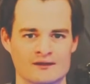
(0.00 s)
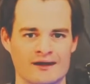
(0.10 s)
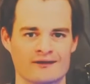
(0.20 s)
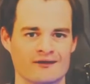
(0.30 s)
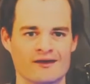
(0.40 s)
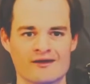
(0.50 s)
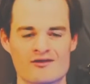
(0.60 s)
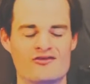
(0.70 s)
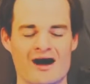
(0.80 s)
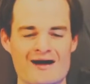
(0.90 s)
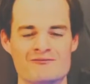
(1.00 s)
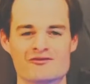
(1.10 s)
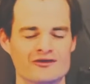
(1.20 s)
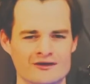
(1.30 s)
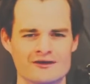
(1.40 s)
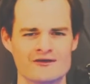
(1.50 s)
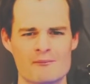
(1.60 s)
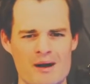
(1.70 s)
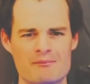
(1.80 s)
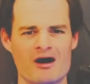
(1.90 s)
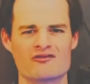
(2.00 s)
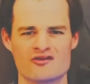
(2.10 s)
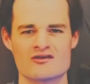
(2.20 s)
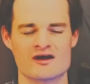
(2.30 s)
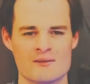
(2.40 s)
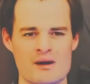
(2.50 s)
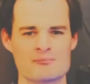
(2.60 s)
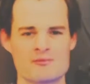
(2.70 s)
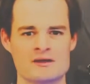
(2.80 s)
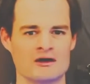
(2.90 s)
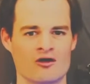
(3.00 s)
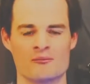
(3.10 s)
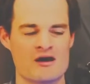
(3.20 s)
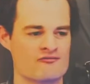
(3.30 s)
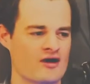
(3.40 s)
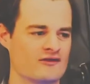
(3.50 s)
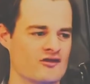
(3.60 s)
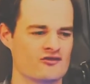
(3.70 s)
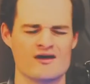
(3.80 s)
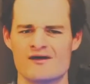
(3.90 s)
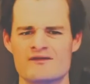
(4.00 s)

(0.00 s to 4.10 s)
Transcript: And a lot of the times, the, my boss doesn't come up to me or my friend is.